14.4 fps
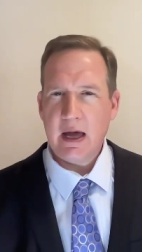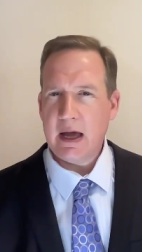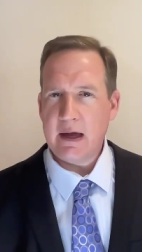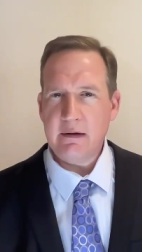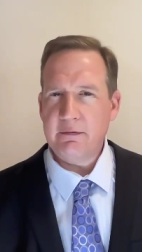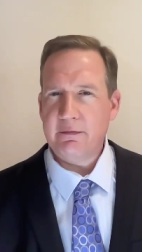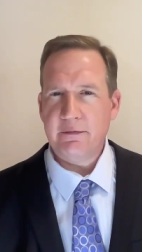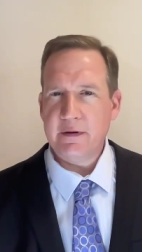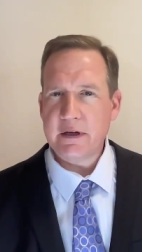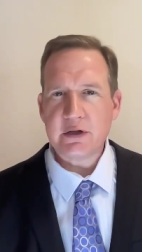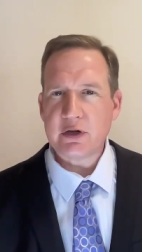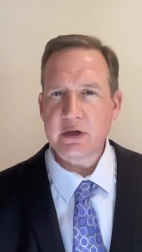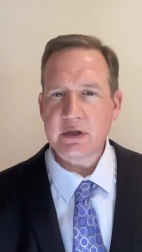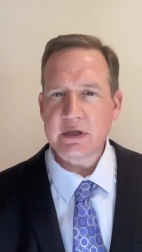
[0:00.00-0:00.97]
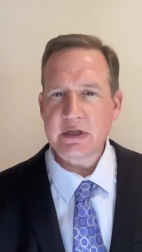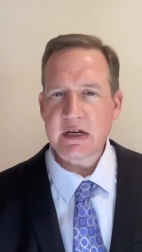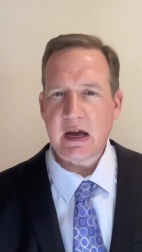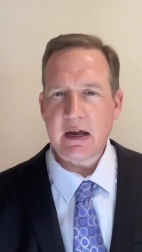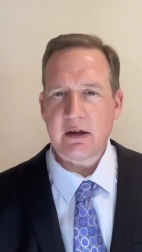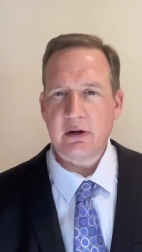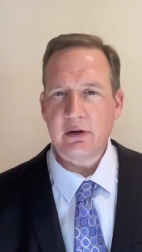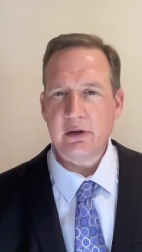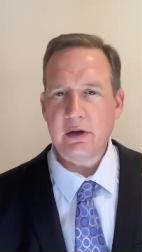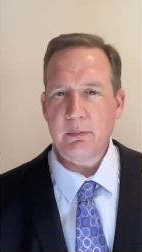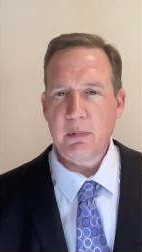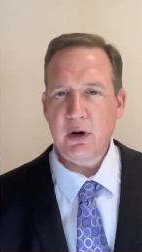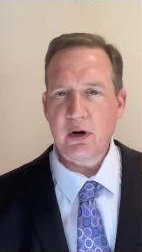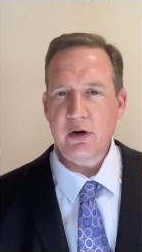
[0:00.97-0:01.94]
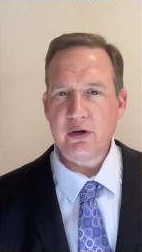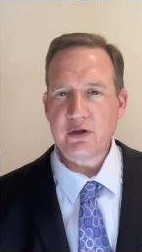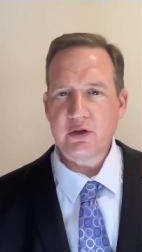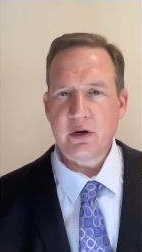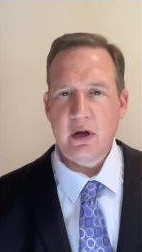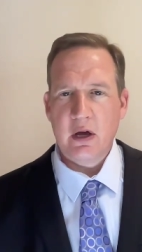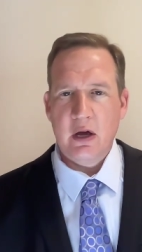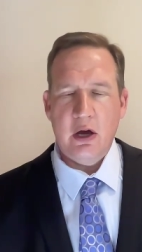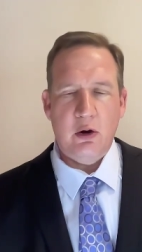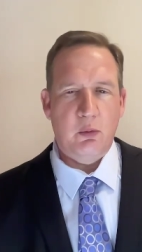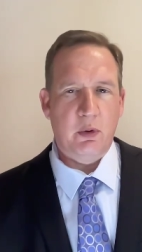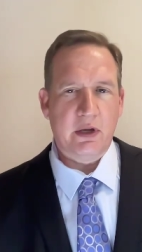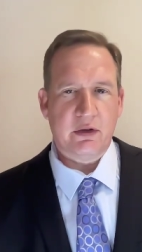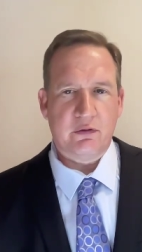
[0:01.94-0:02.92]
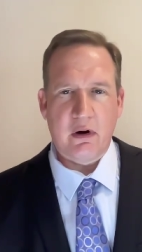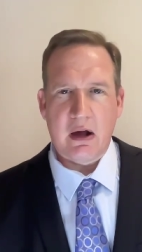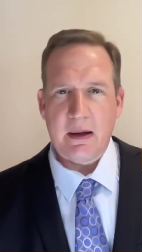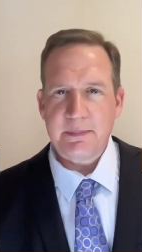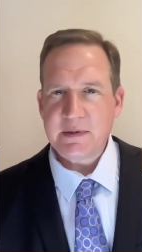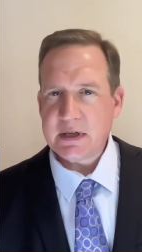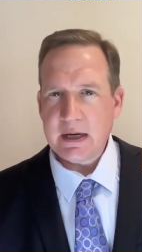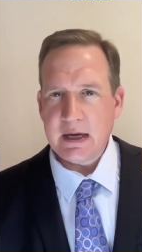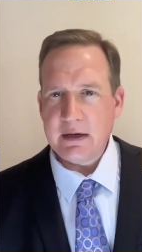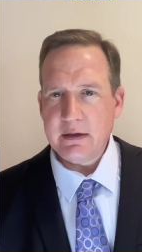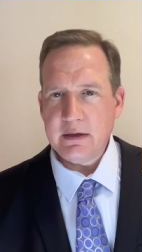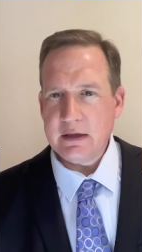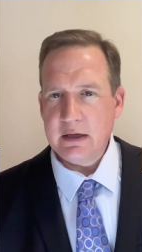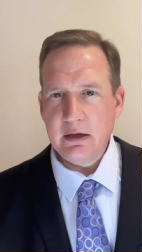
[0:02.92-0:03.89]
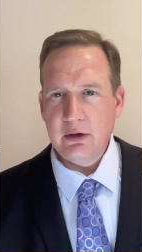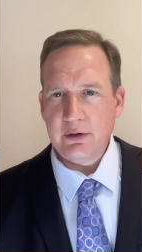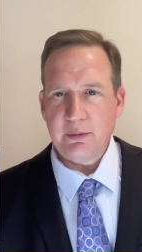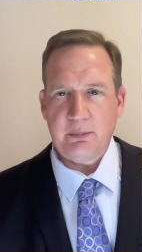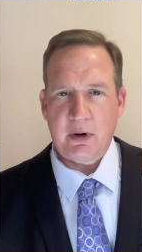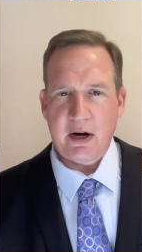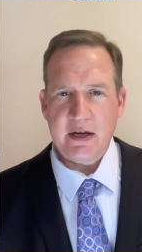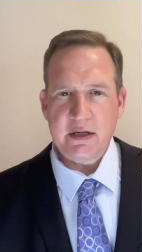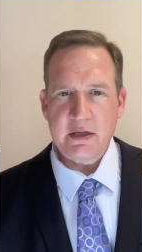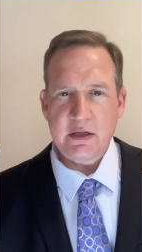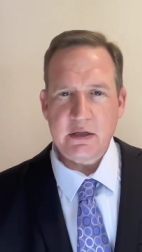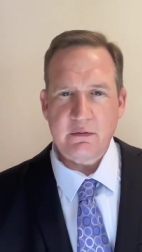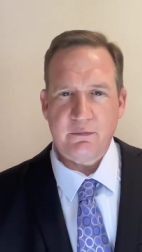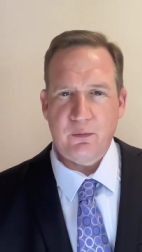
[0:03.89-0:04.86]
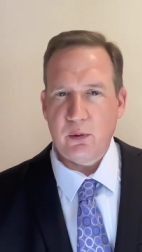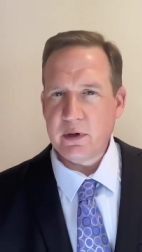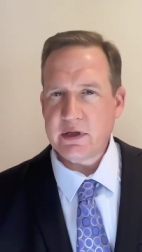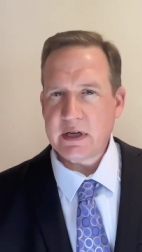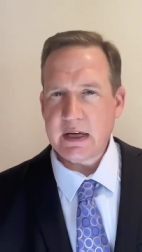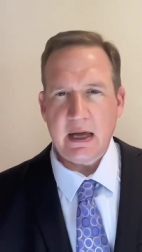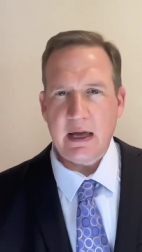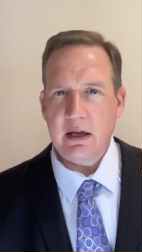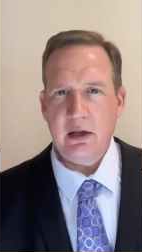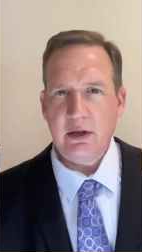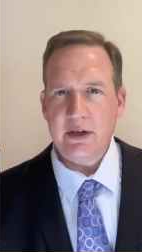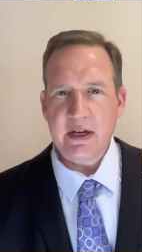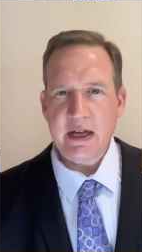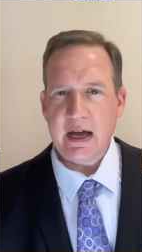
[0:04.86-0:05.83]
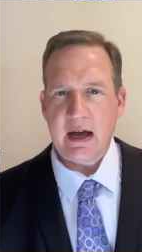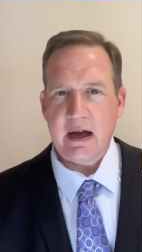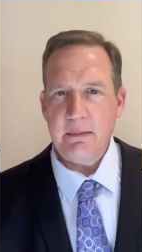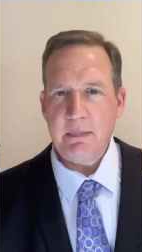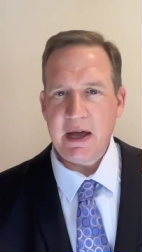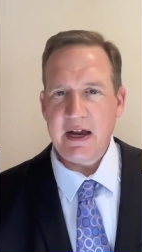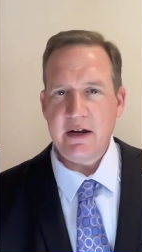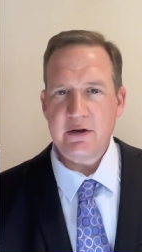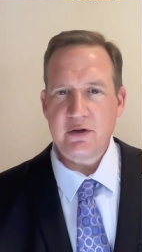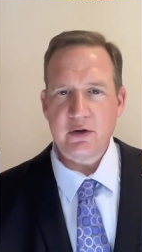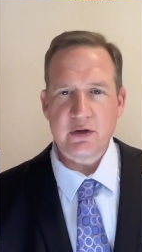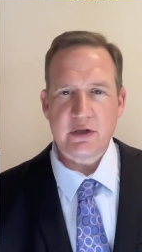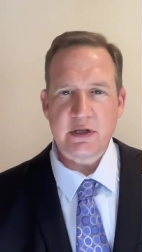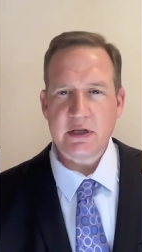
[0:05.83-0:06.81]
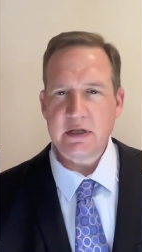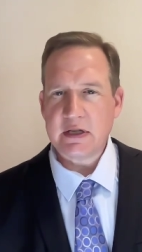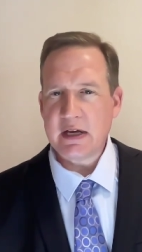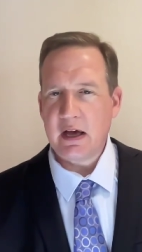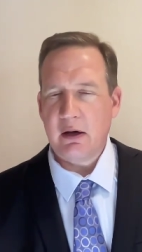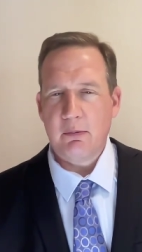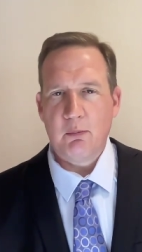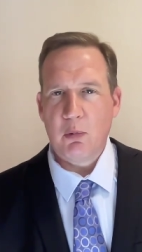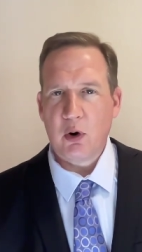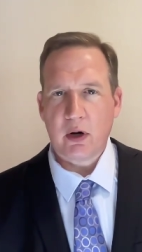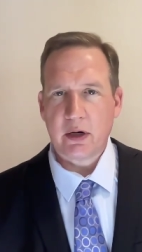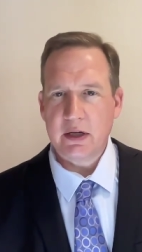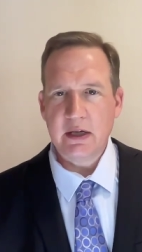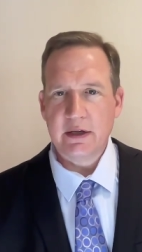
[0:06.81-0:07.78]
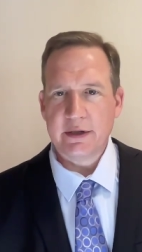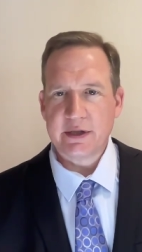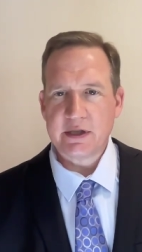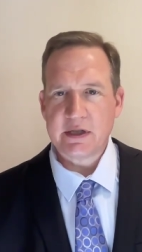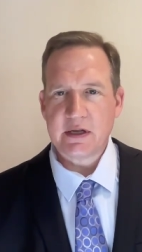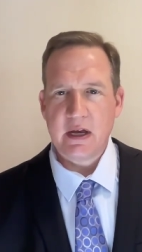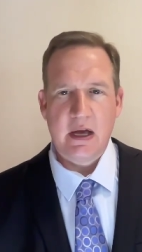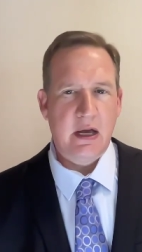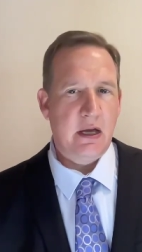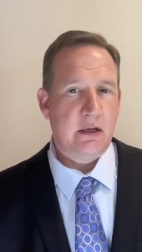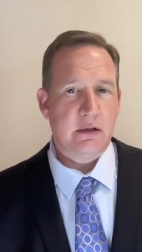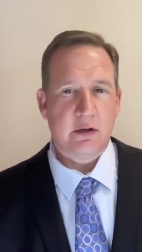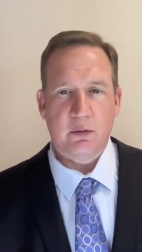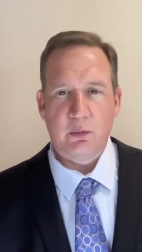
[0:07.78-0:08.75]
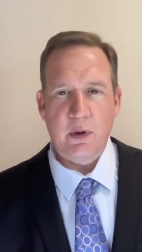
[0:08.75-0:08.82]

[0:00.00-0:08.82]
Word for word: A vicious cycle emerged with drops in gilt prices forcing LDI managers to sell more gilts to